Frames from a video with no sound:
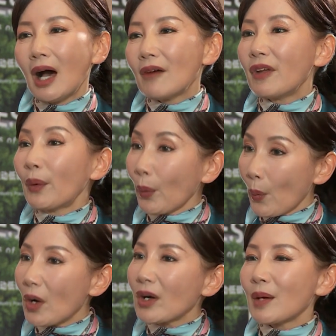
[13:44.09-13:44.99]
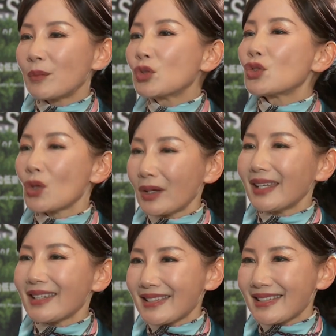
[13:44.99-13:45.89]
very welcome to join
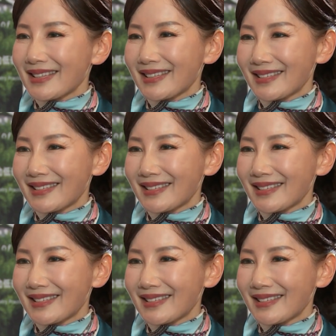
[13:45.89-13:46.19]
us.